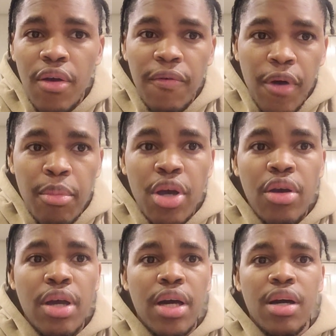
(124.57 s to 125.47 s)
from
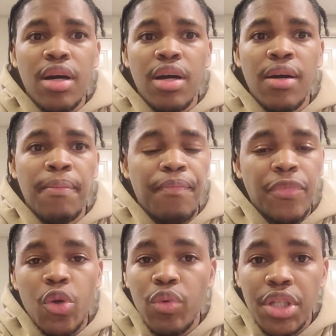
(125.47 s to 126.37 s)
her.
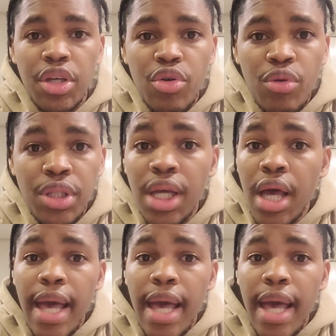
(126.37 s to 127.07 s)
Was huge.